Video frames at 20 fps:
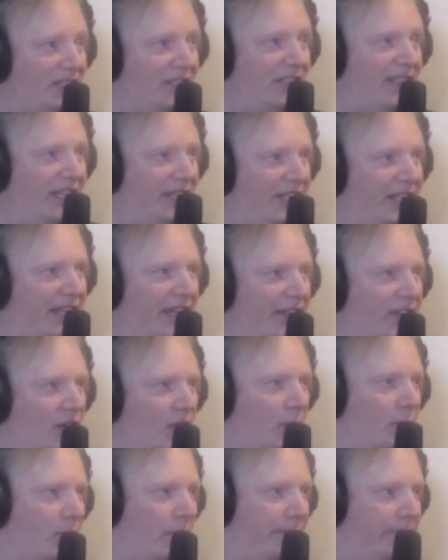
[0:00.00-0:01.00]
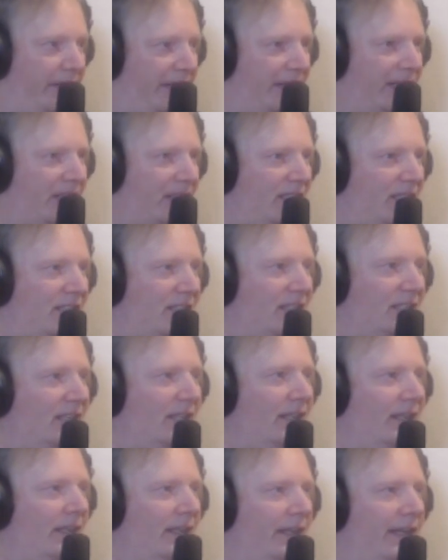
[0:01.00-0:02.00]
San Diego, or Phoenix.
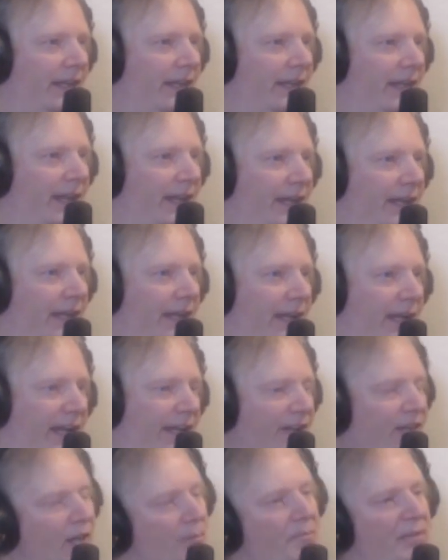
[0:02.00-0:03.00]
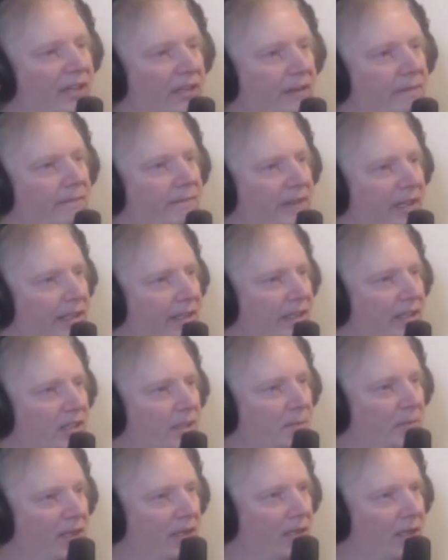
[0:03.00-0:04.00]
And I ended up picking Phoenix
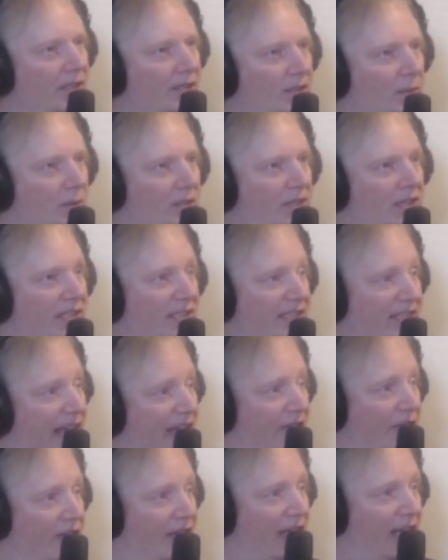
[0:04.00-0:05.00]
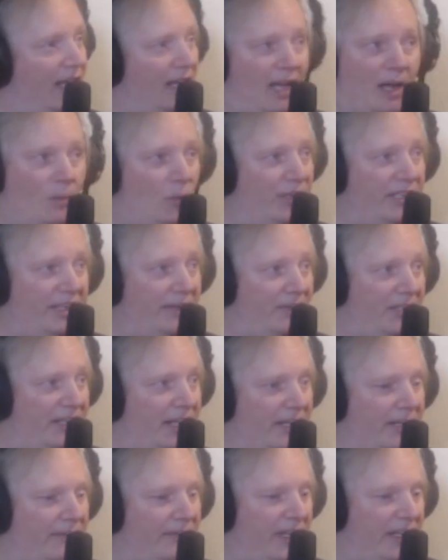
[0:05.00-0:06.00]
because it was on a Saturday. I wouldn't have to
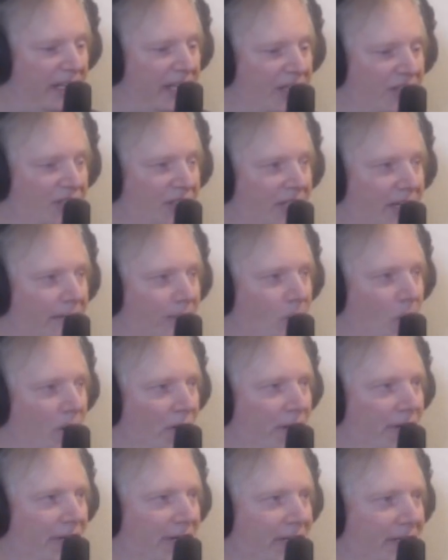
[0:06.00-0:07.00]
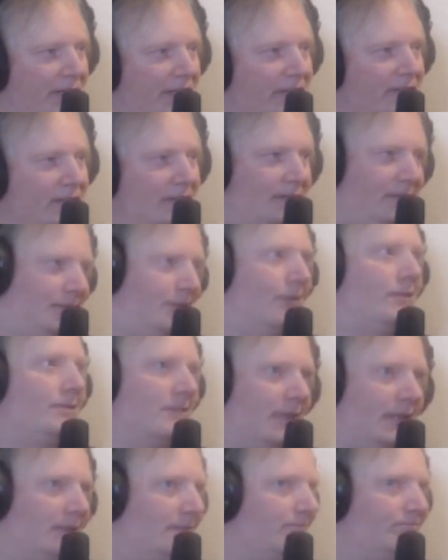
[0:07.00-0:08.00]
take a vacation day for it or anything. Turns
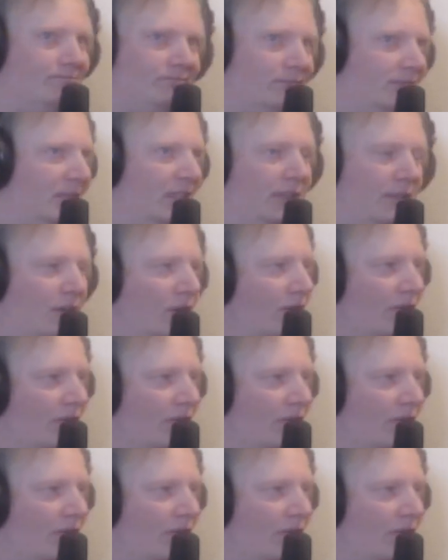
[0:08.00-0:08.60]
out it all